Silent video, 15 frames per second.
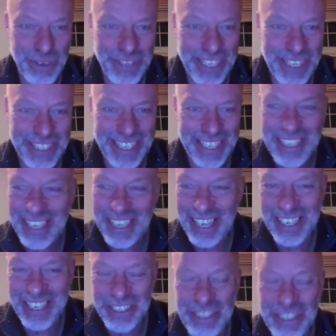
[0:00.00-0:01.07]
got these
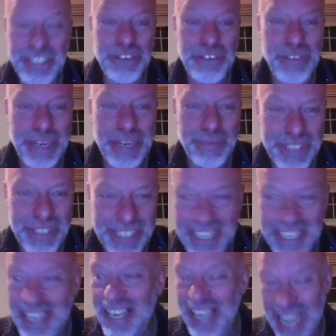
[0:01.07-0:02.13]
new
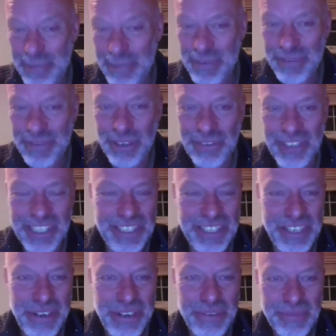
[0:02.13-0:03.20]
treatments, and we've got this
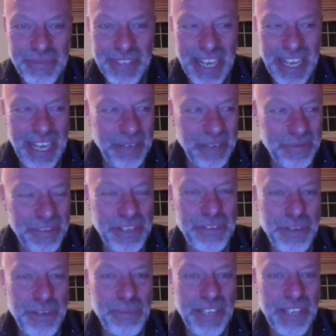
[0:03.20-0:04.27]
new
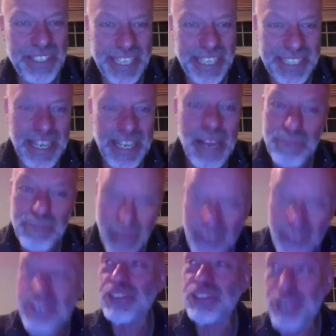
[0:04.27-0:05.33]
blood test.
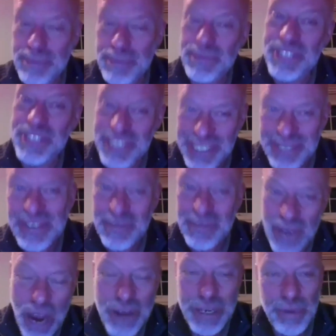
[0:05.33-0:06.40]
But the treatments
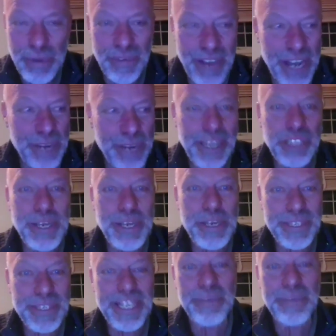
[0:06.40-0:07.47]
only provide about
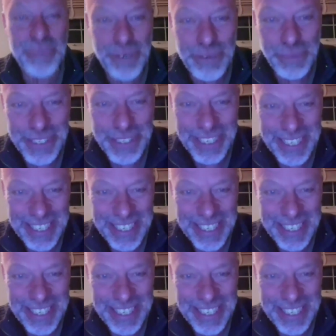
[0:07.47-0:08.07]
20% improvement.